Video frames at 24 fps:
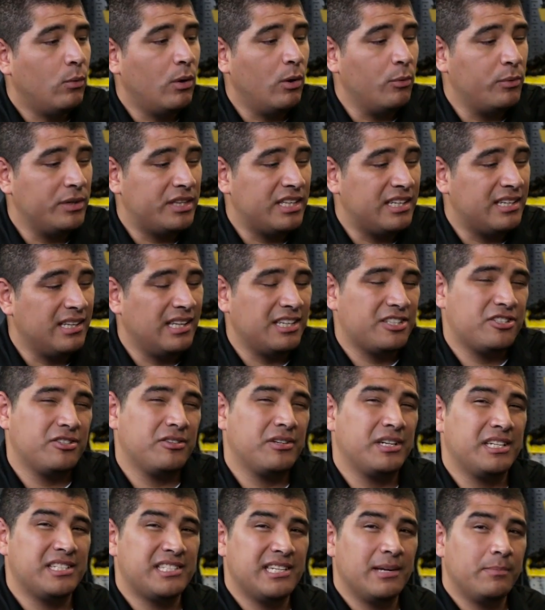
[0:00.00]
while with the Deluxe, you're
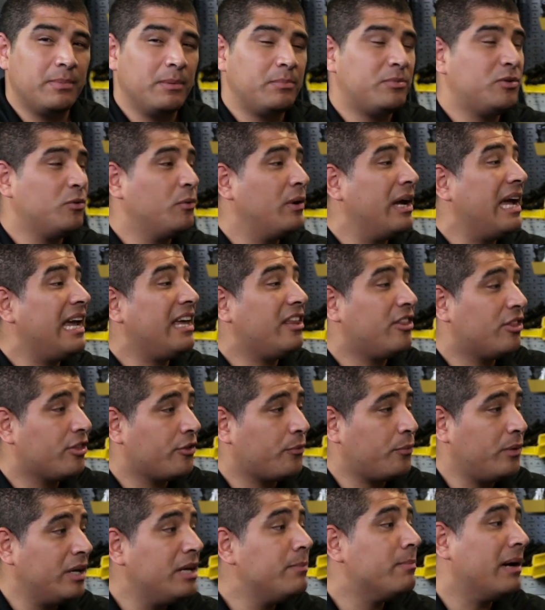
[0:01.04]
going to step up to a
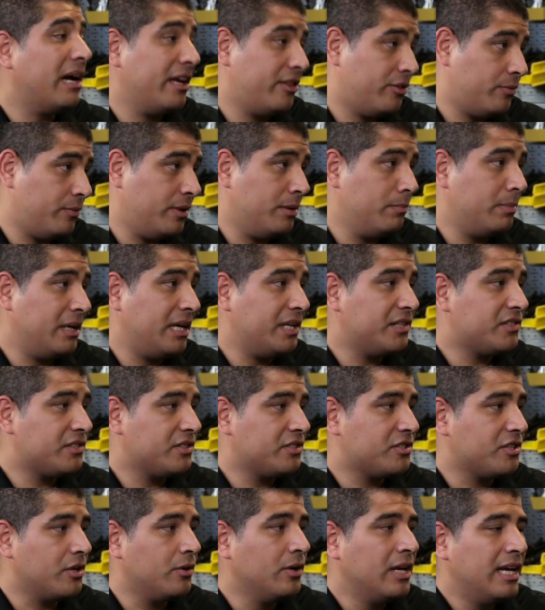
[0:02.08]
3x3 base,
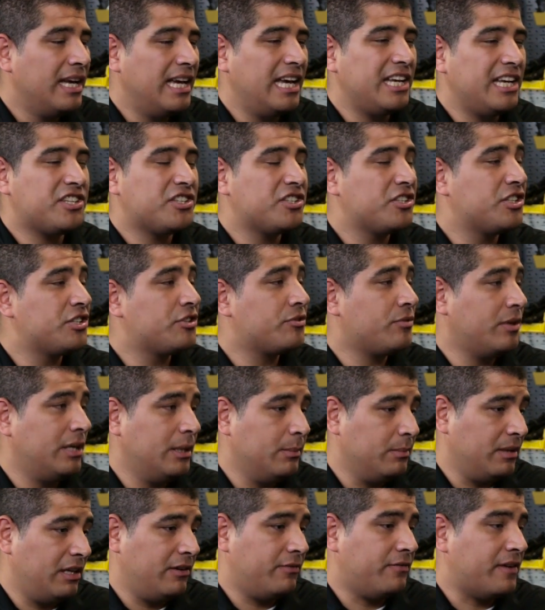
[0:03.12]
so
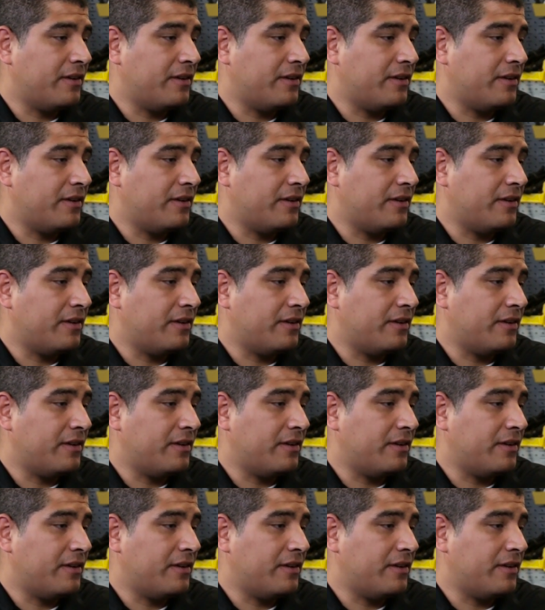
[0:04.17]
extremely